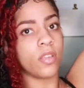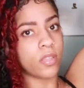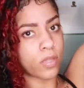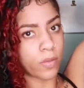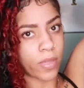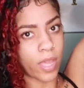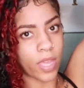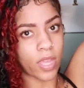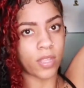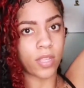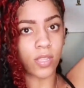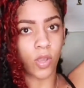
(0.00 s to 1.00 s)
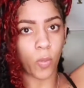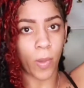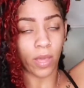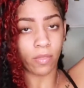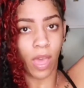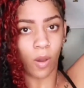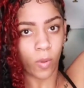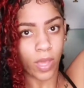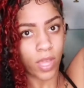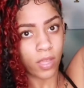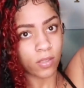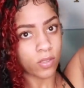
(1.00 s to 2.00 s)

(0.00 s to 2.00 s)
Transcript: so that it doesn't go back that way.